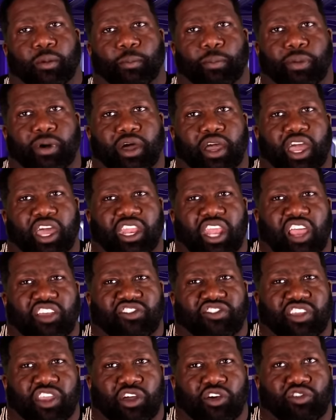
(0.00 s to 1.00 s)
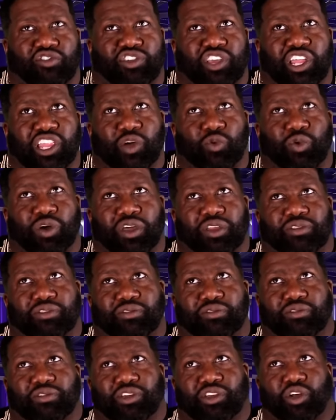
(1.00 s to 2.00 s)
But and they still dealing with,
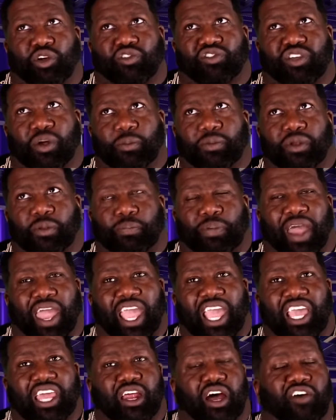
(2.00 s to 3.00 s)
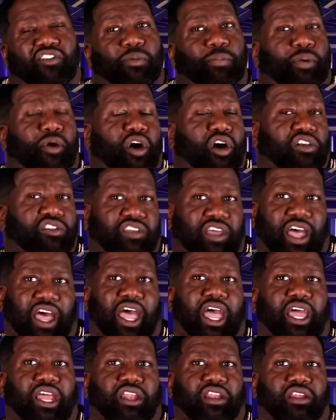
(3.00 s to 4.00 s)
you know, some of the pain of
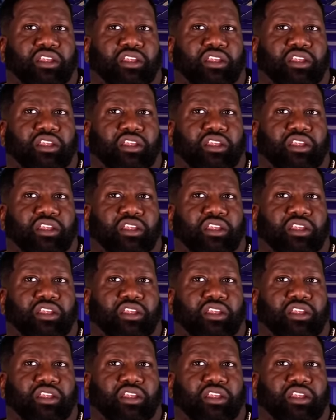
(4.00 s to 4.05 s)
apartheid.